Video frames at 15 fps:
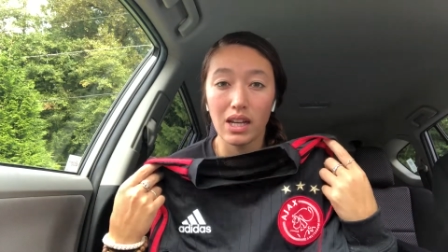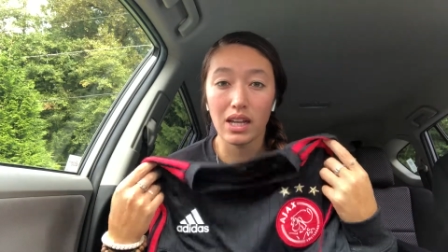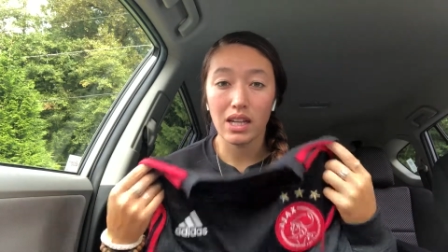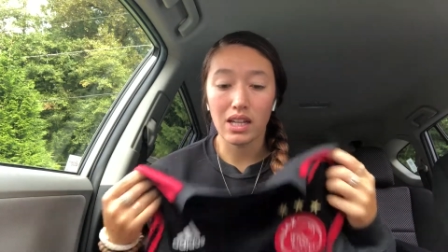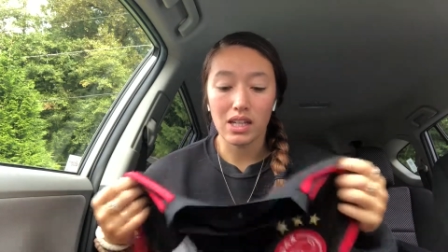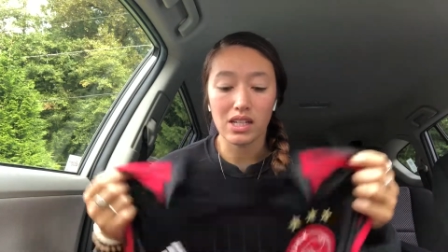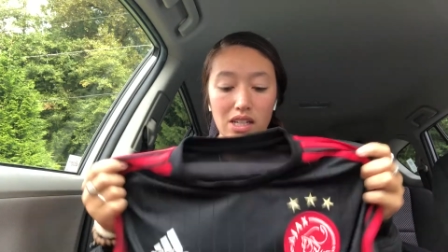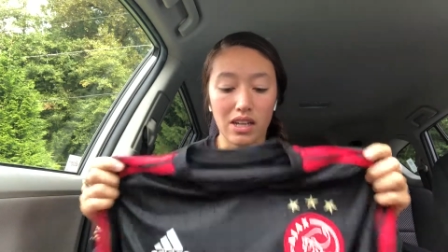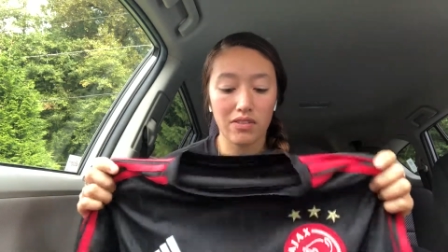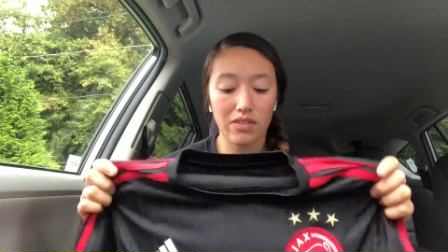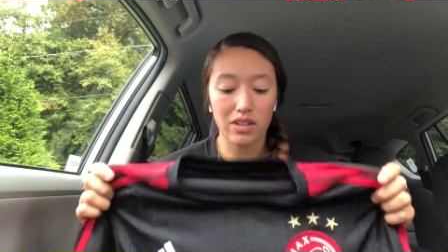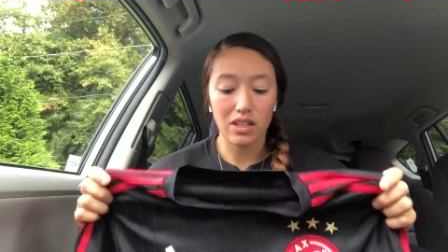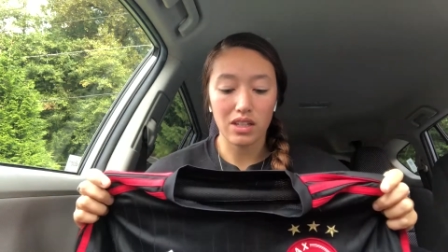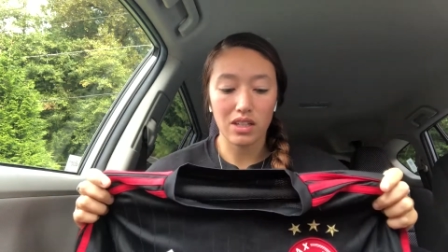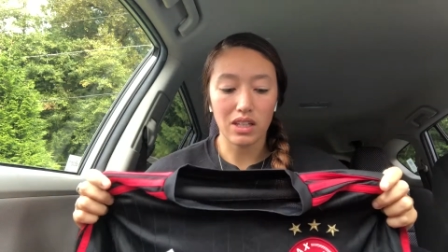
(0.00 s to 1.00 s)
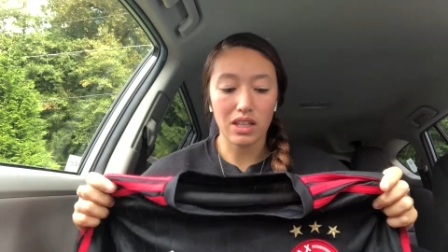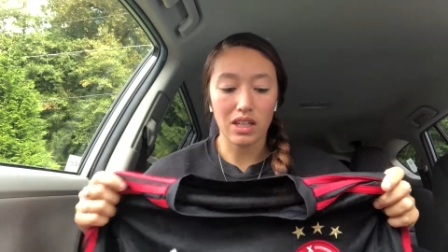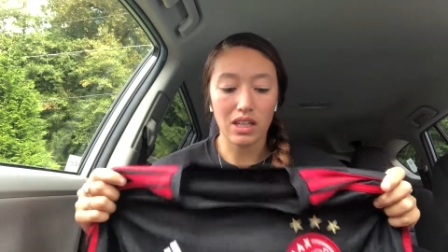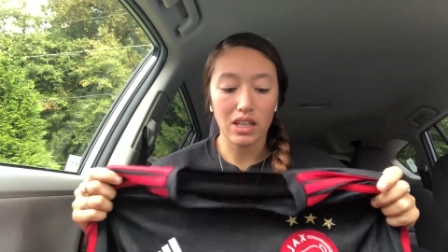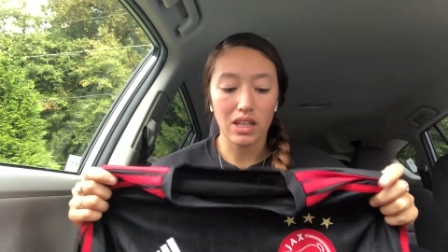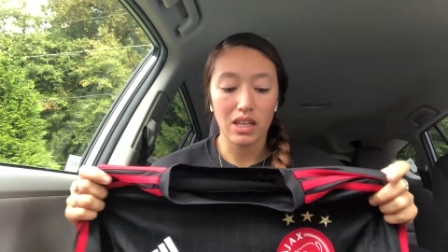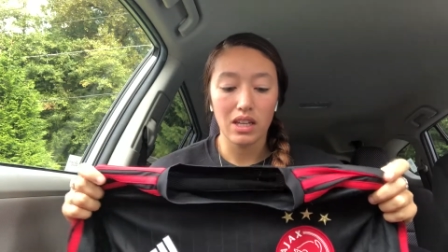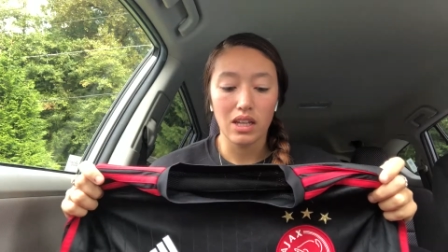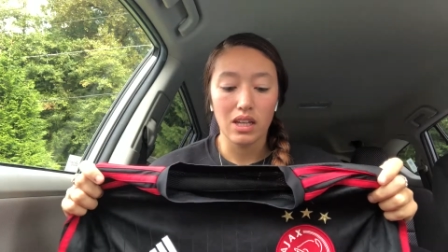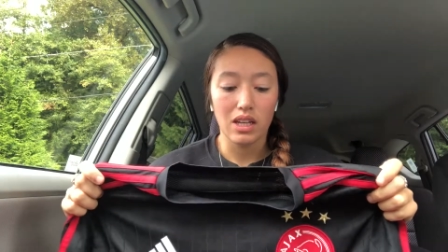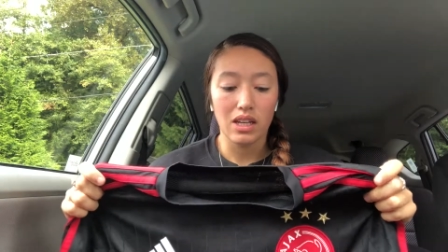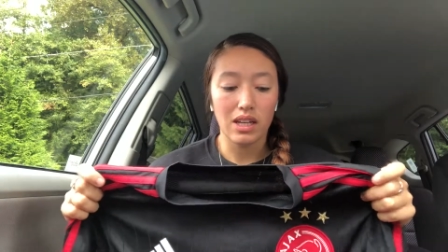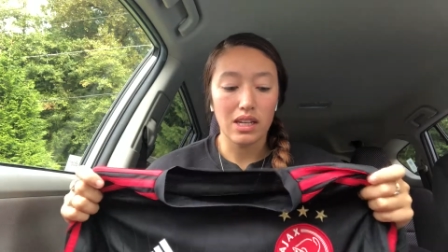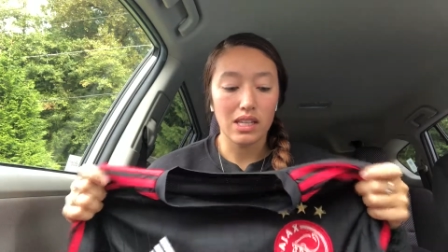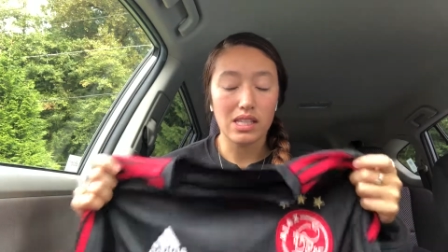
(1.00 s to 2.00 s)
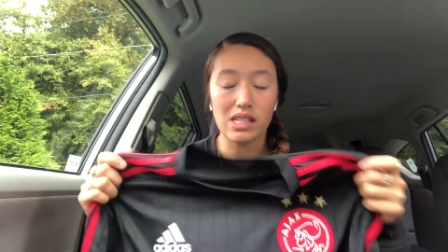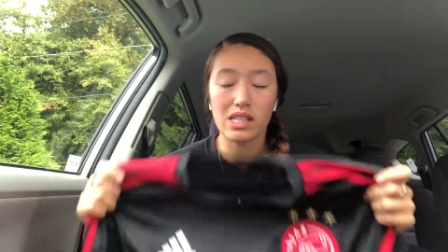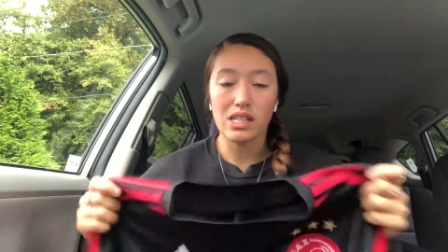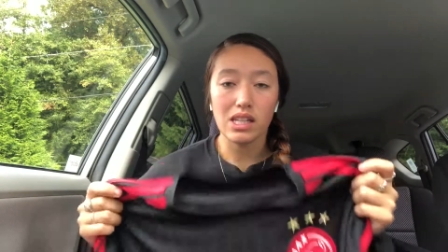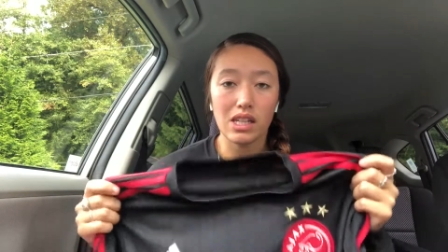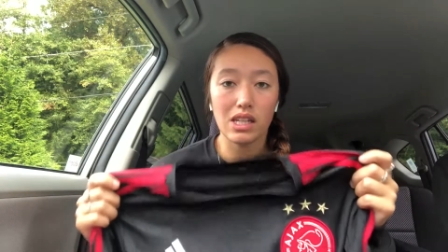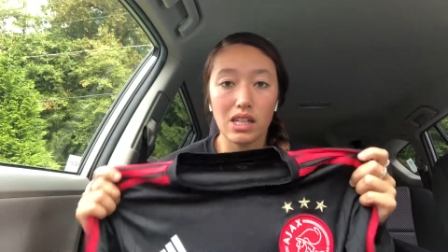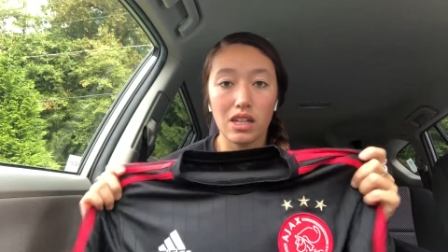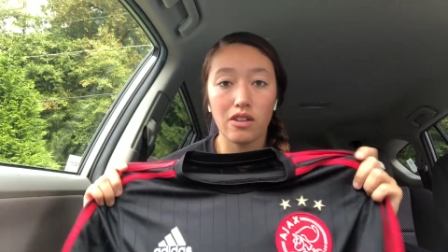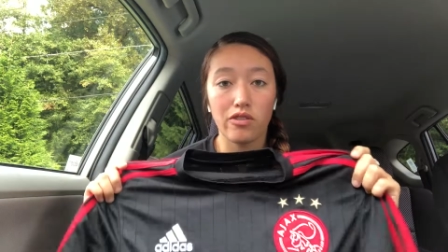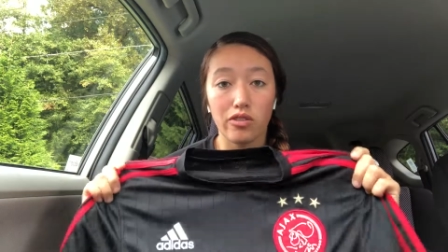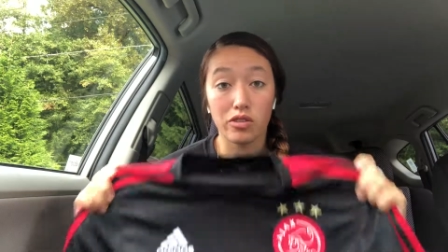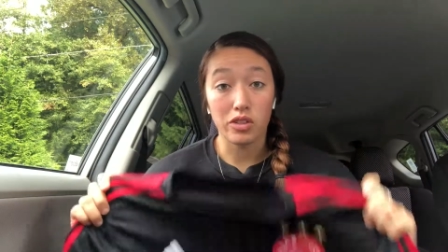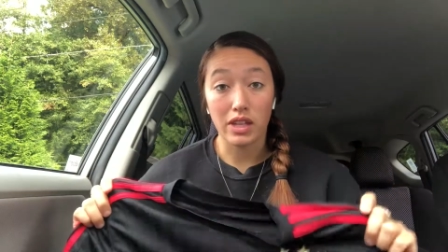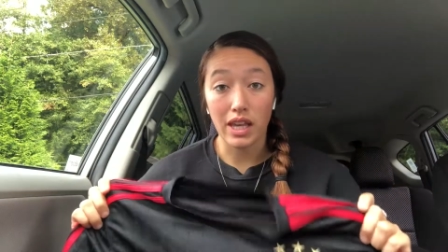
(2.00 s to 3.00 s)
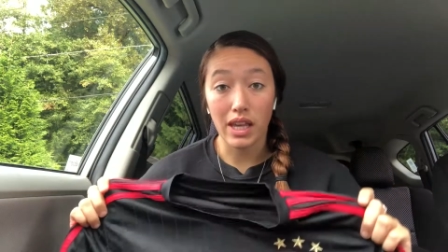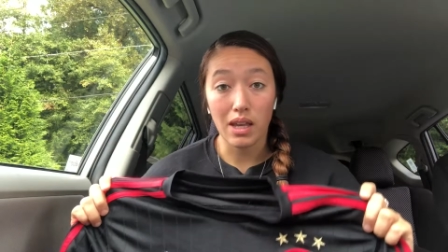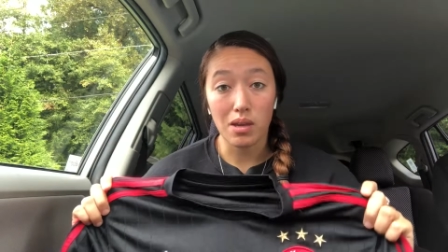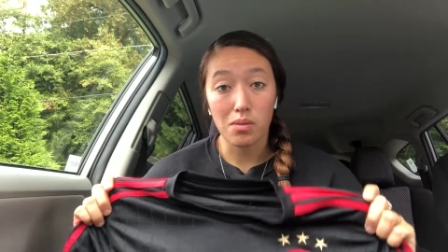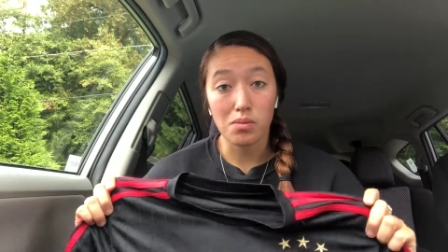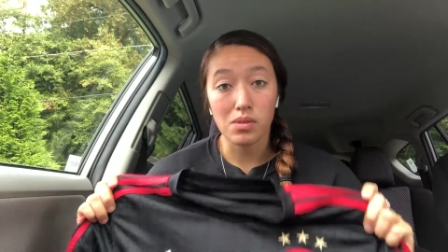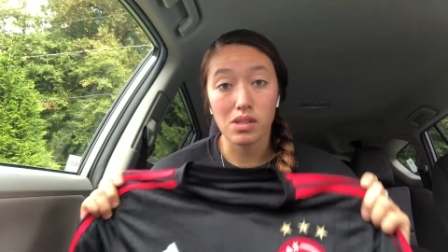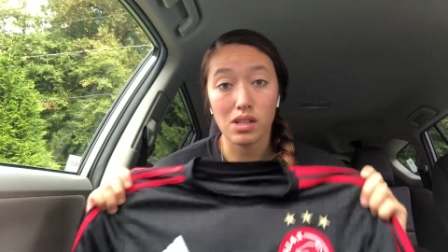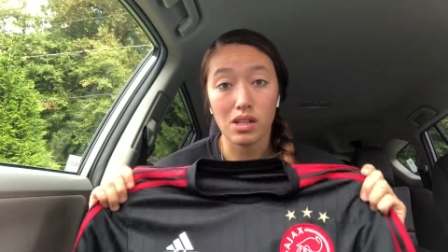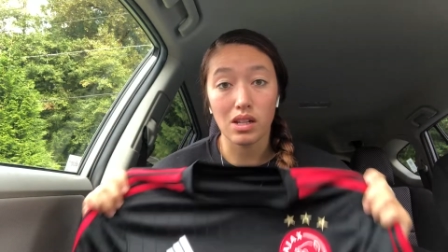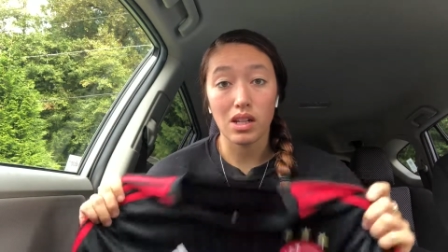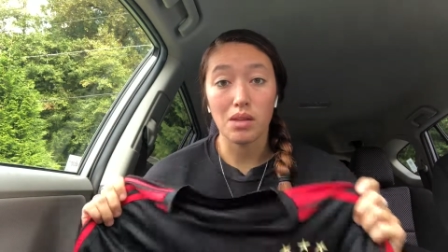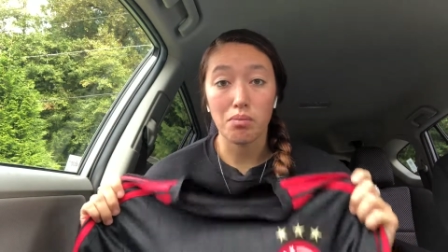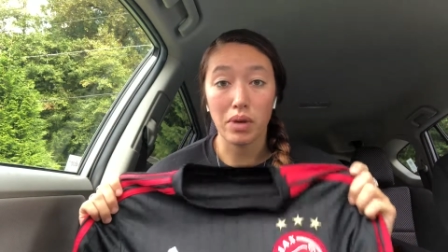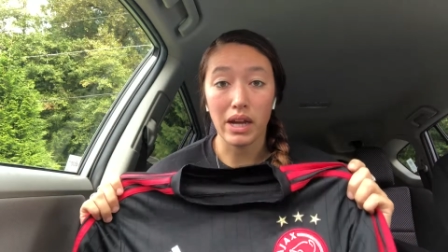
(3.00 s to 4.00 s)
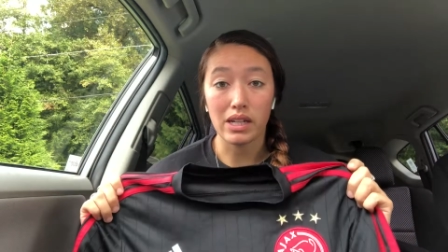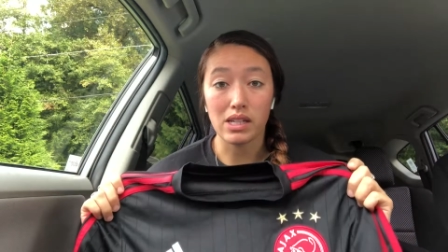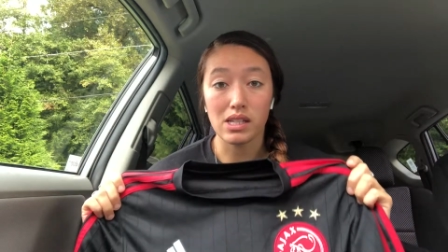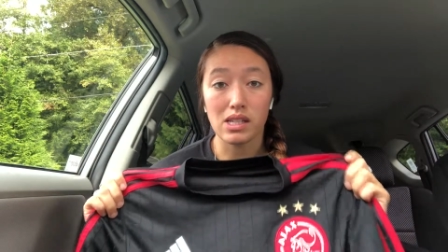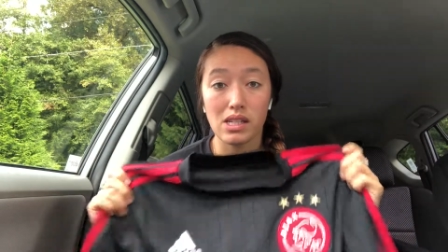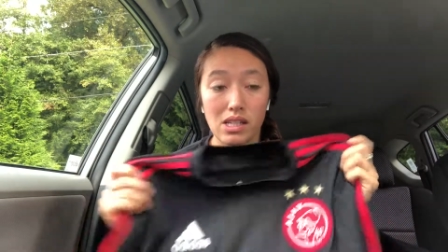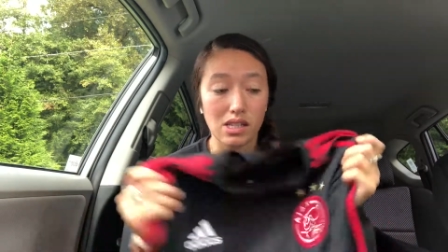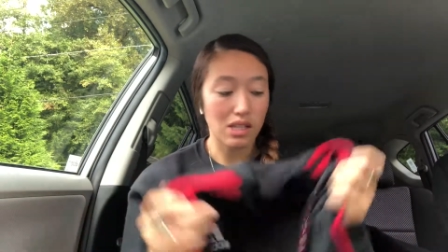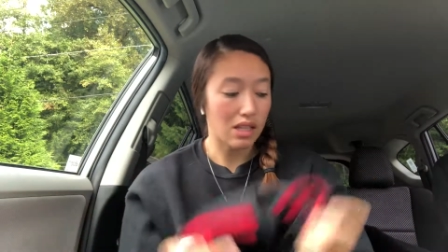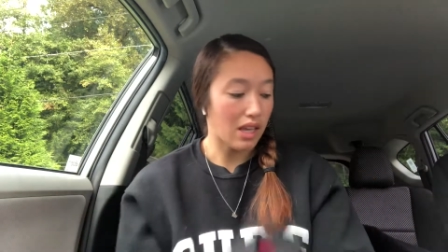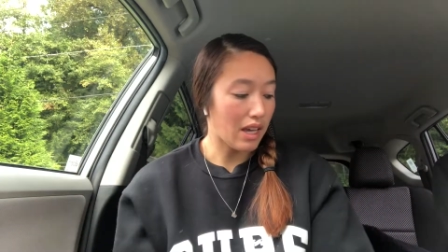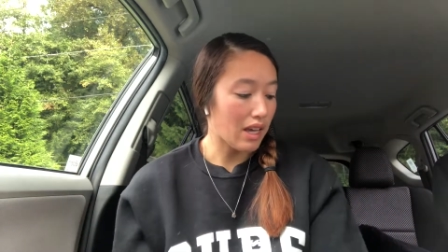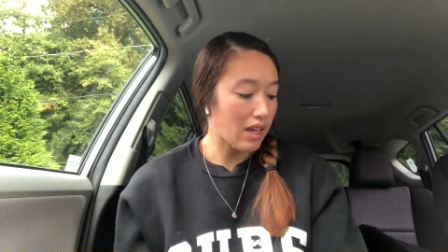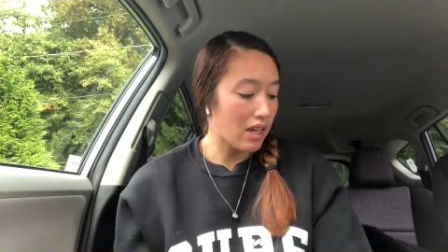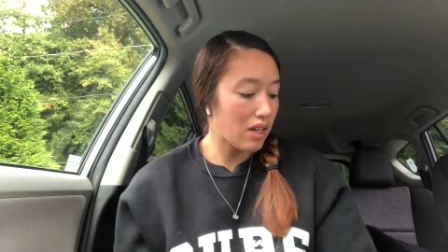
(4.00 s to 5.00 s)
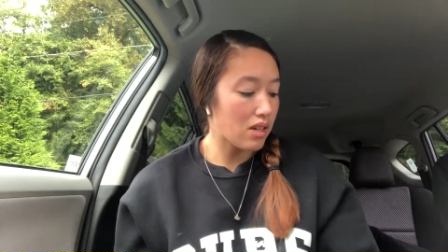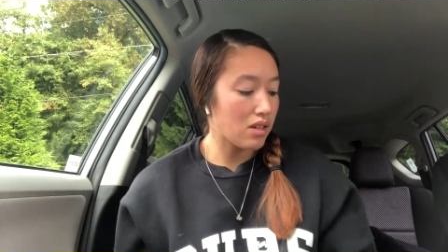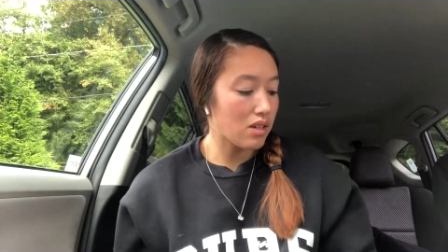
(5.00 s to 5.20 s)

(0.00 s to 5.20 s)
It definitely is needed for games and practices alike.